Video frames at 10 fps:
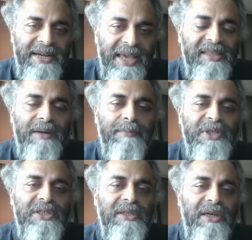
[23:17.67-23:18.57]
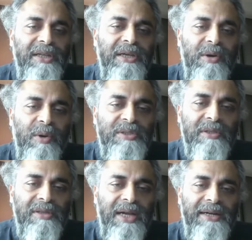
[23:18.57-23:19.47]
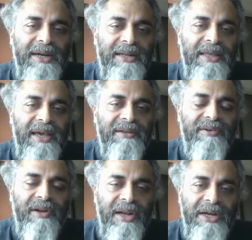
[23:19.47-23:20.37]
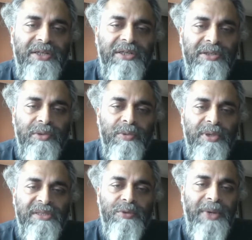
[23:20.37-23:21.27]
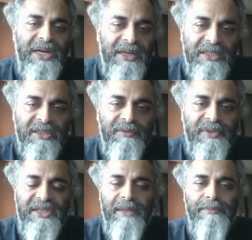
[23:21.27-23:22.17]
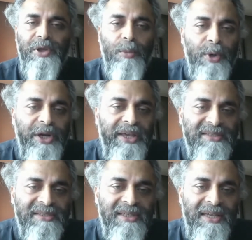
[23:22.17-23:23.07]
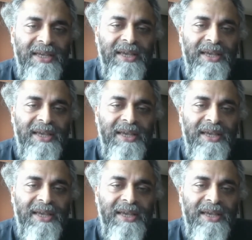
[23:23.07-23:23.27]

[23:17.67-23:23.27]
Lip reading: take that machine learning code so that it can relate to instrumentation, which can be robotics,